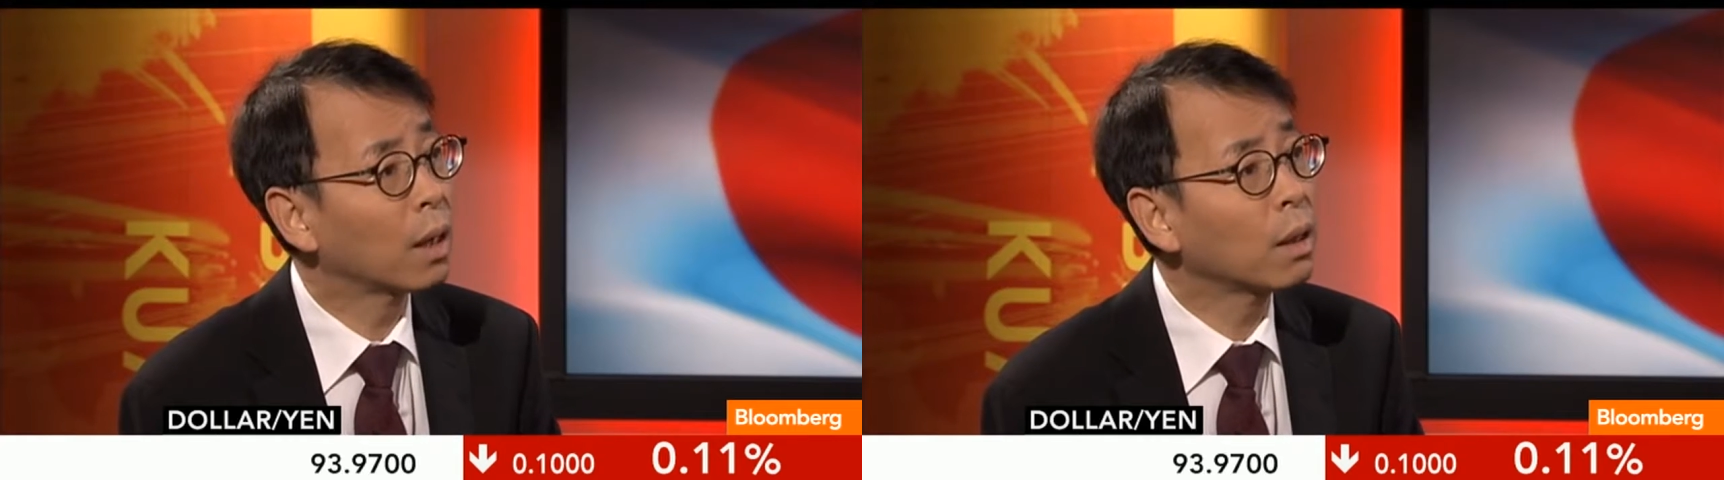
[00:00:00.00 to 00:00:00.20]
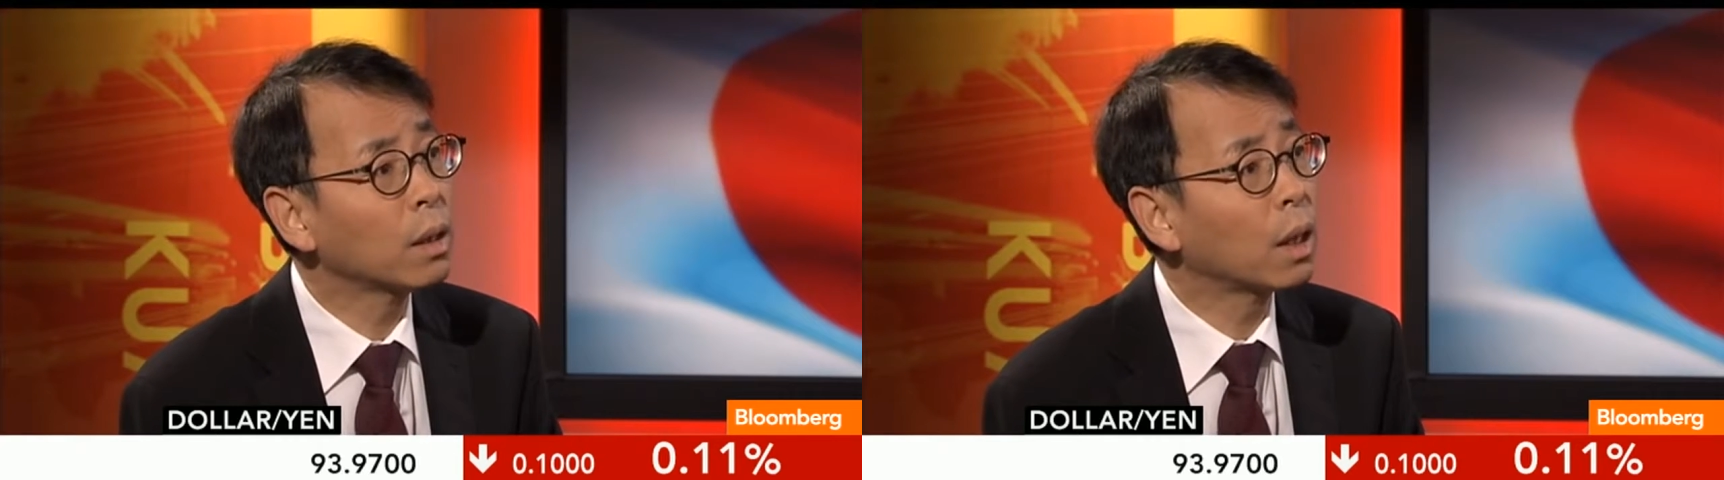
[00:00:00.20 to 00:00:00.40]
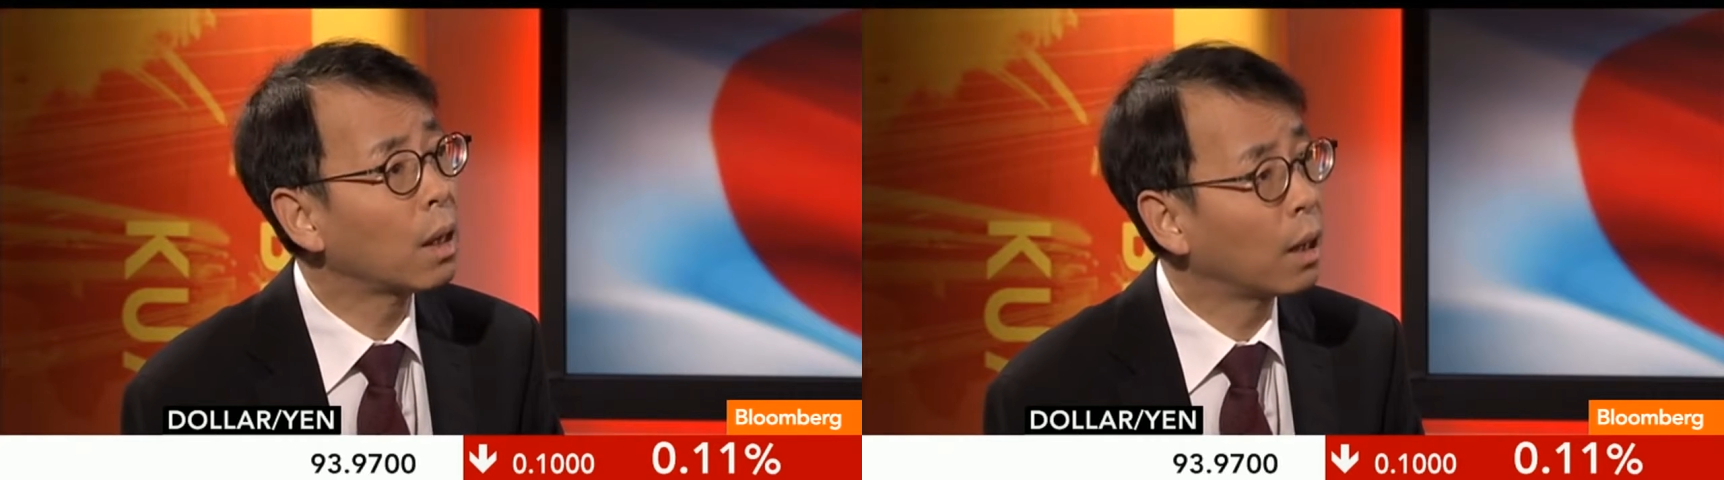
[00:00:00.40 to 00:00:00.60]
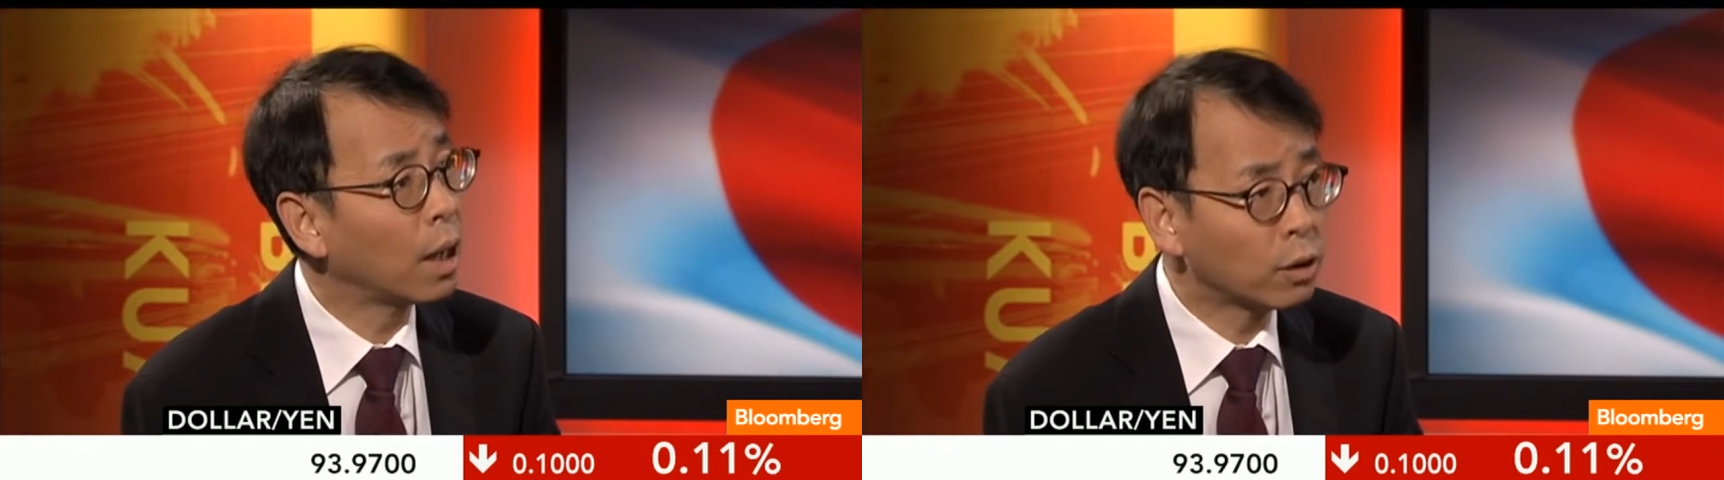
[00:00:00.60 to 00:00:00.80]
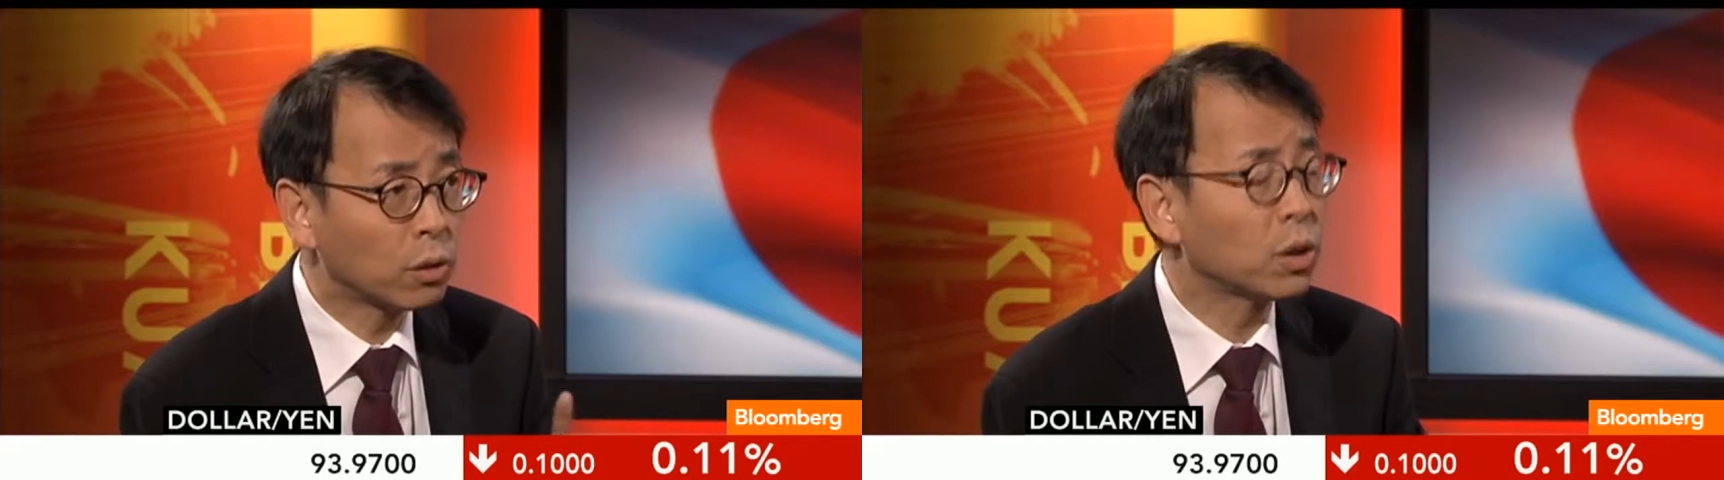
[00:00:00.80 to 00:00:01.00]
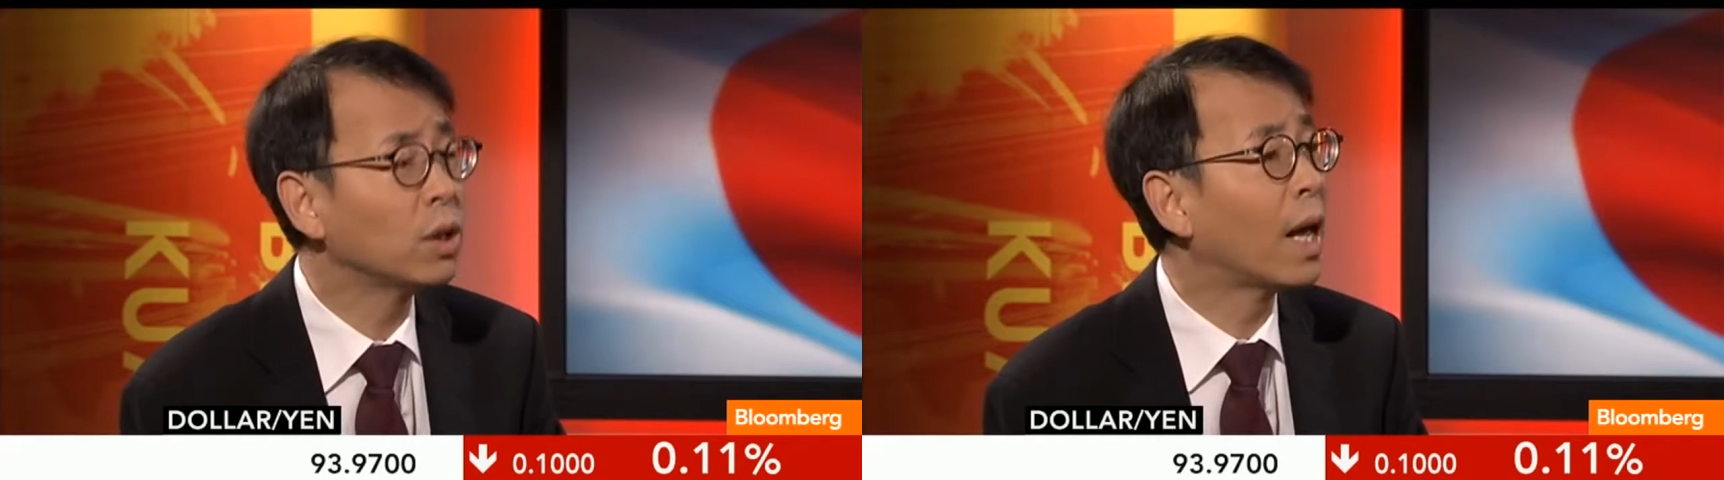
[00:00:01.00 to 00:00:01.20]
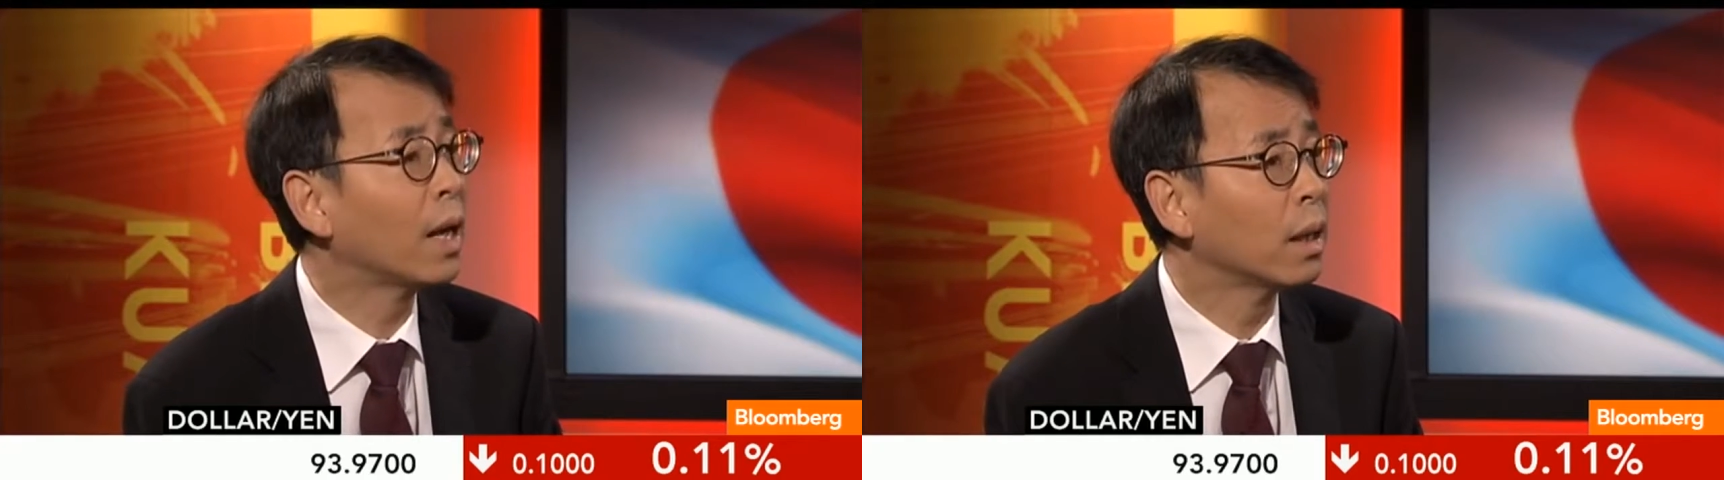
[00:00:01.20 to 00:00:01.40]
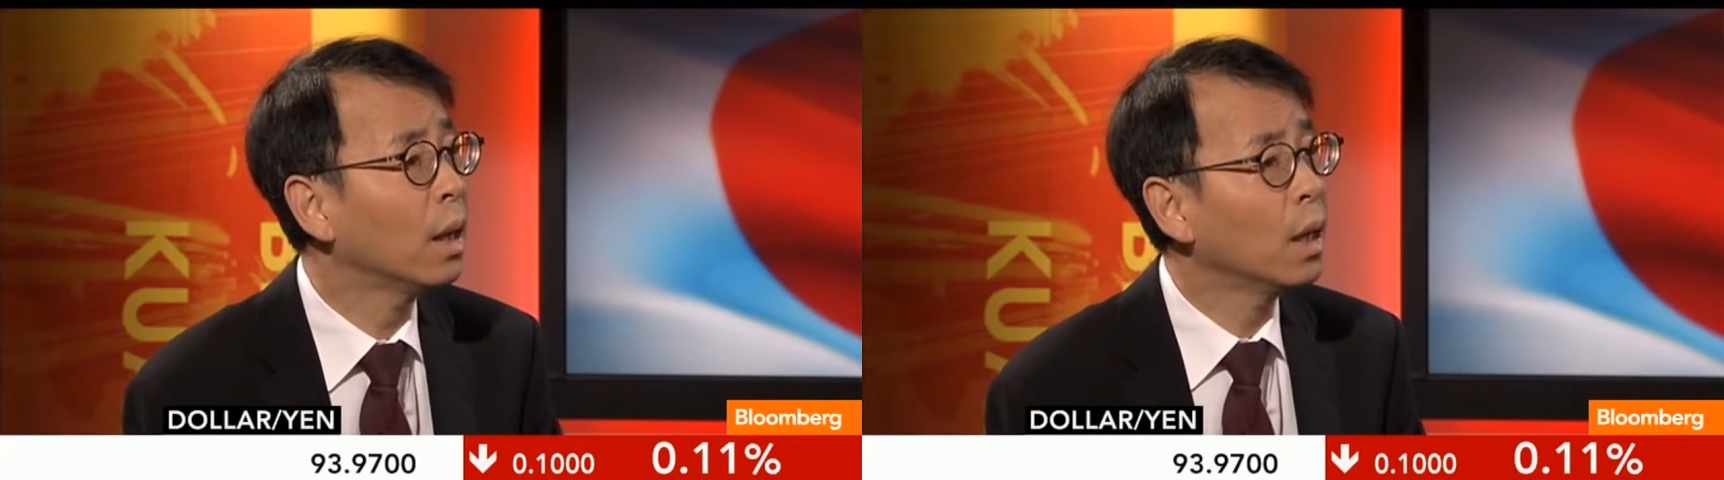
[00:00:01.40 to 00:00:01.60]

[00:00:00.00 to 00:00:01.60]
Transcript: I think that unless you see that,